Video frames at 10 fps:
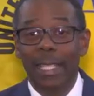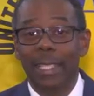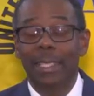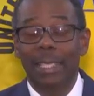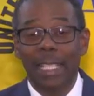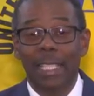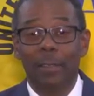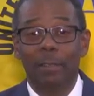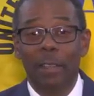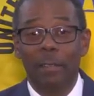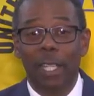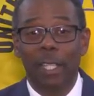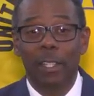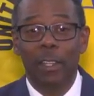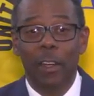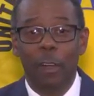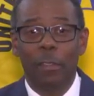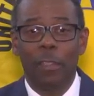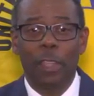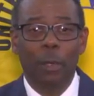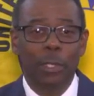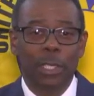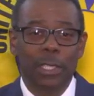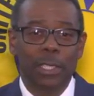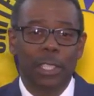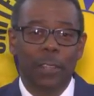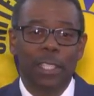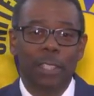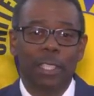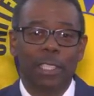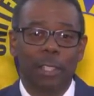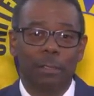and the standard of living of thousands of civil